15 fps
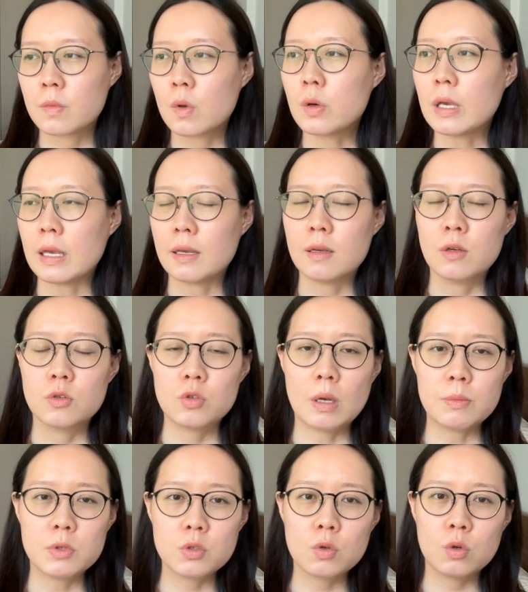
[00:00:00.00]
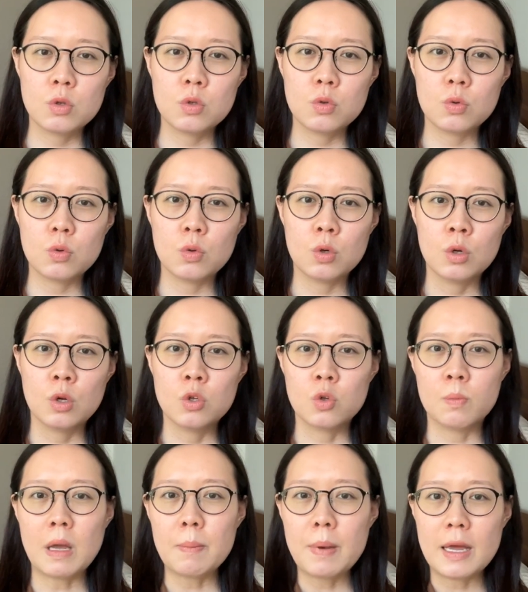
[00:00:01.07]
Okay, so I'm just going to
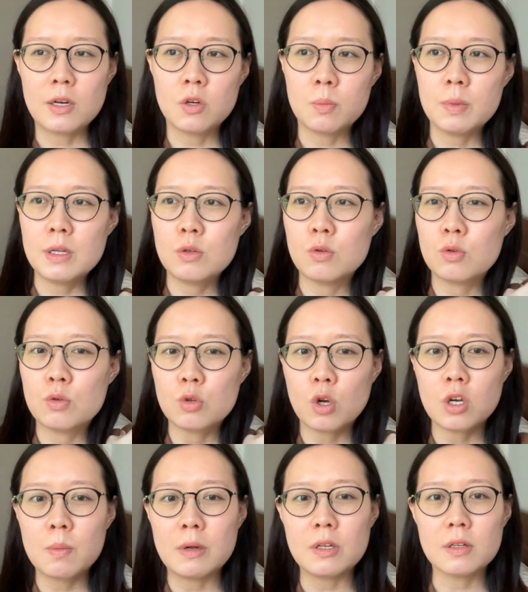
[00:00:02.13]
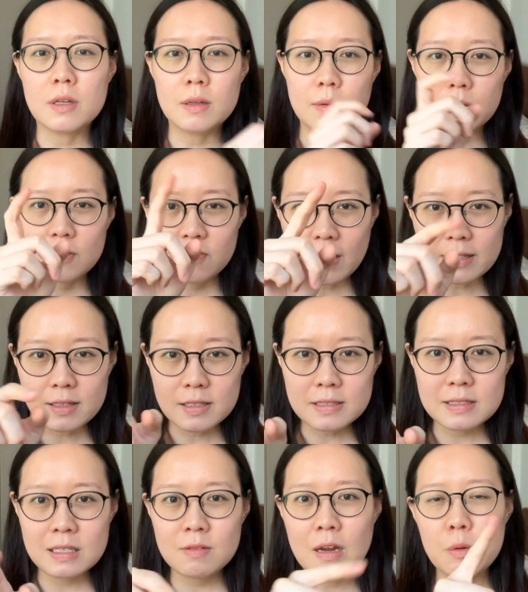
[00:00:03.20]
backpedal a bit to talk about the factor
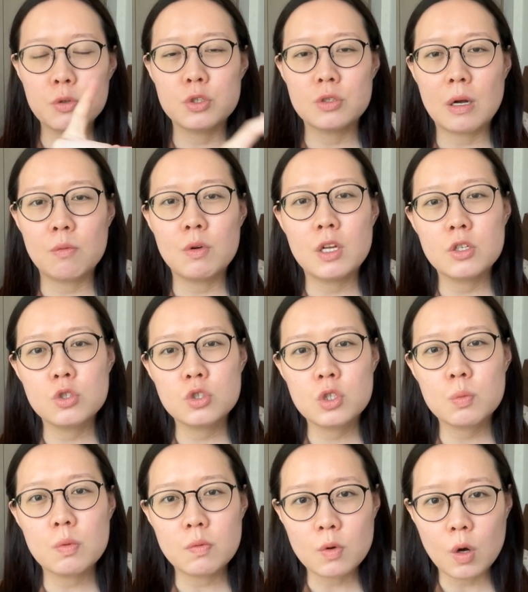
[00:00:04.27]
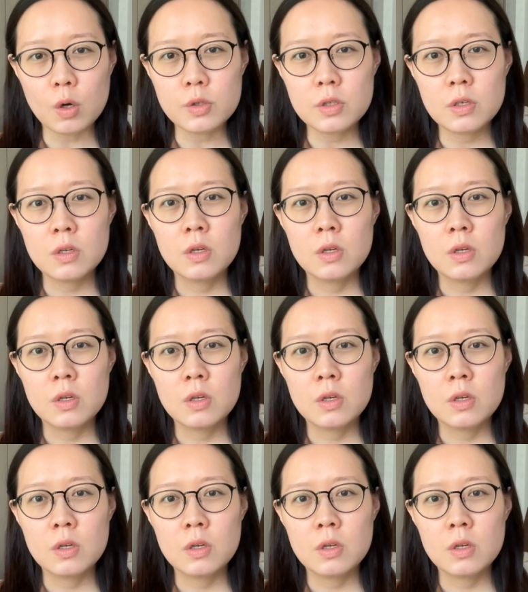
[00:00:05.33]
C, right, which is our relationship with God.